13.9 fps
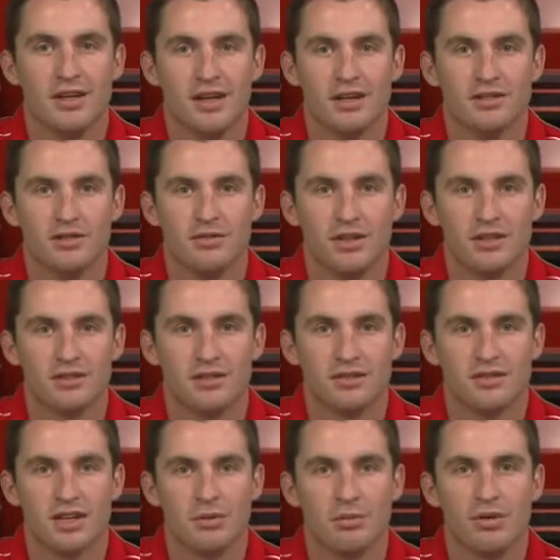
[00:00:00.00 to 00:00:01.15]
as she finished in
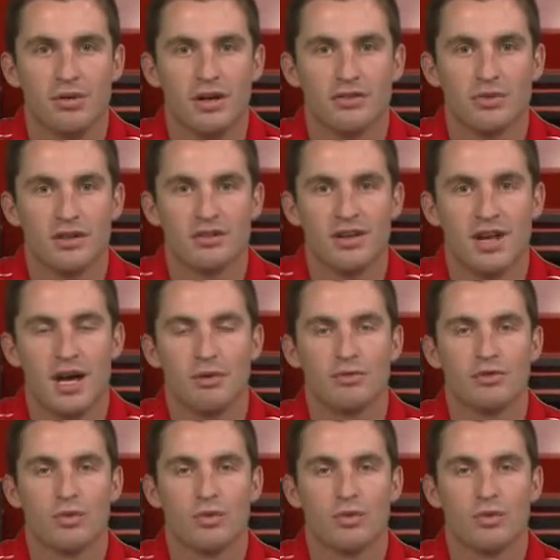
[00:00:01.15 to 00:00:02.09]
second place with a time of